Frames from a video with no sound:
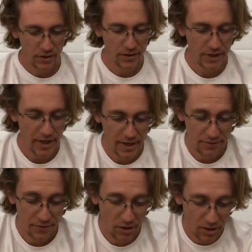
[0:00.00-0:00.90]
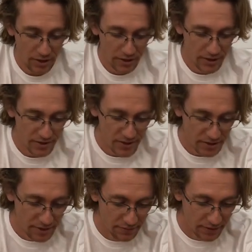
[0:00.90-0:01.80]
that I have gone
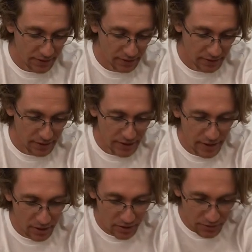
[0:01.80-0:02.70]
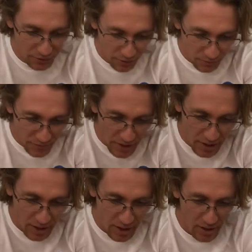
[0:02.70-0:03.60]
significantly leaner. So
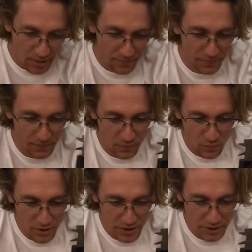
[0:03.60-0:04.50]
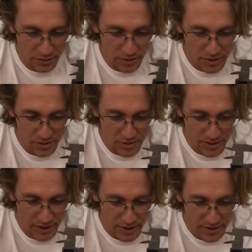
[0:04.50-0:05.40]
one thing you can do is,
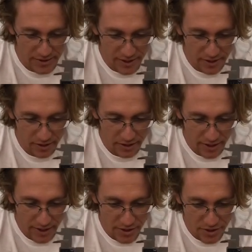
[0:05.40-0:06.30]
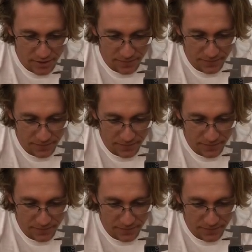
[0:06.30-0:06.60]
again, set it on the edge.